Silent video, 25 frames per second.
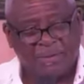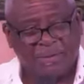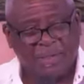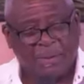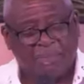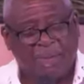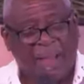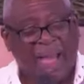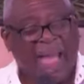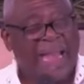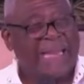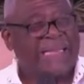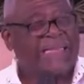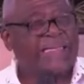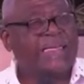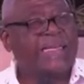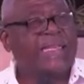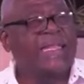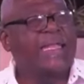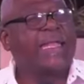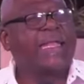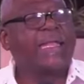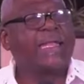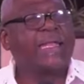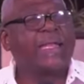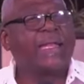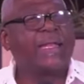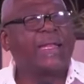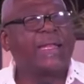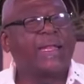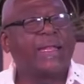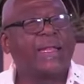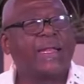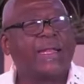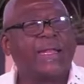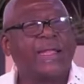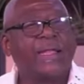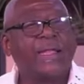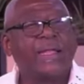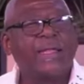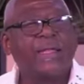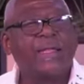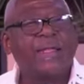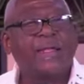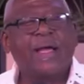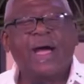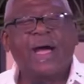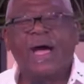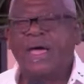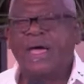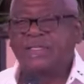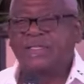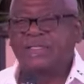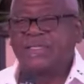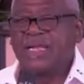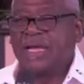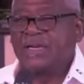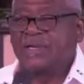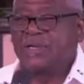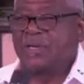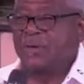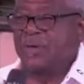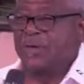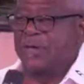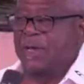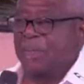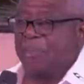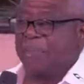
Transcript: binding. God is not doing the